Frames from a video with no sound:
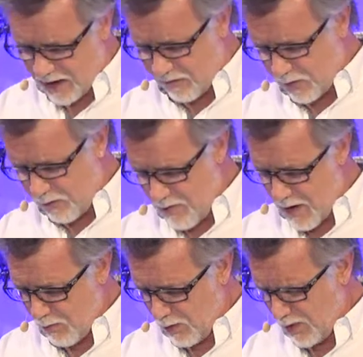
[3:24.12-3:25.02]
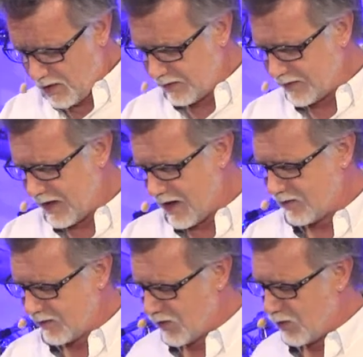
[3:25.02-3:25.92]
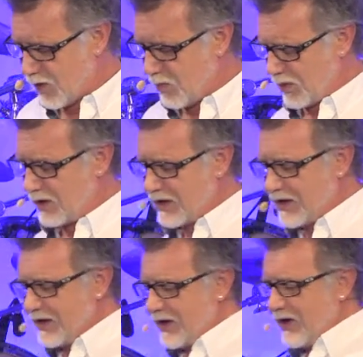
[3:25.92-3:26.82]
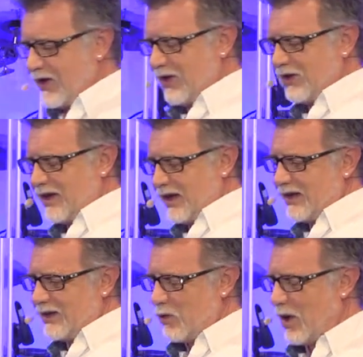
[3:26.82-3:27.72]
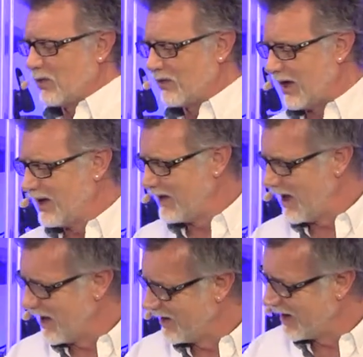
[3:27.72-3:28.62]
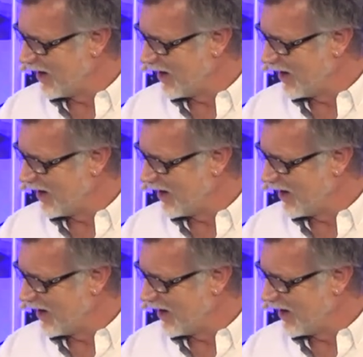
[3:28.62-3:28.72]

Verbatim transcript: have to remember, because it has to go up on the website and it